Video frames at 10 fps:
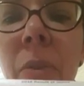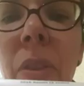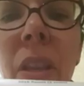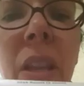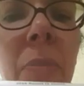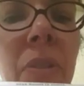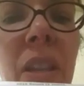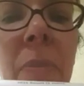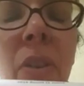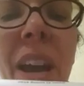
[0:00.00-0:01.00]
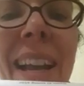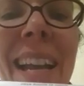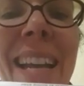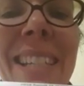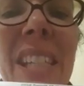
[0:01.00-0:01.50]
with the Liberal Democrat
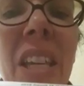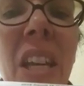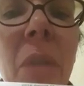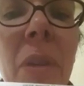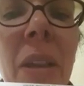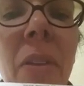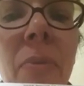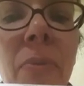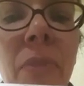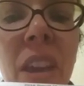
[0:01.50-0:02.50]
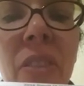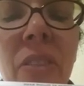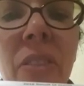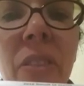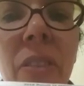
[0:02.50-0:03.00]
candidate coming
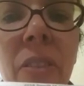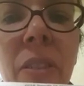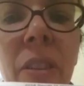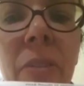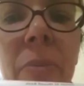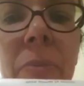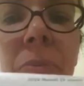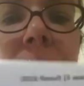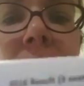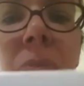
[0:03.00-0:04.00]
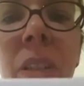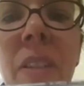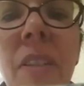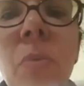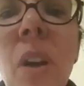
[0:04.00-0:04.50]
fifth.
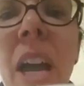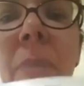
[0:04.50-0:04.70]
This is what